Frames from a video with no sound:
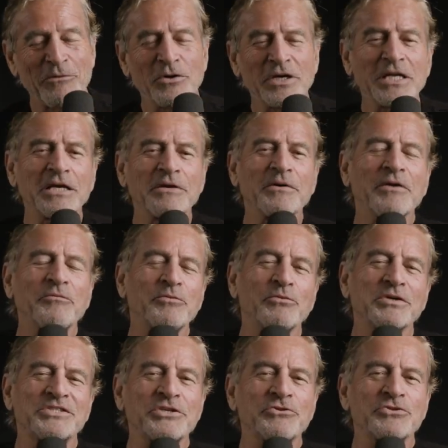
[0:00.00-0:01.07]
Well, yeah, um,
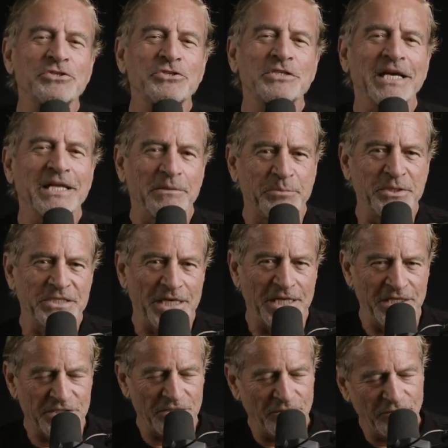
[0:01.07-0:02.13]
what's interesting, you take the piss out of
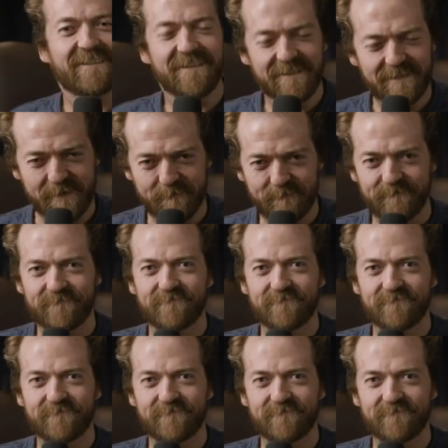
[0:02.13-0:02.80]
yourself. Um, Yep.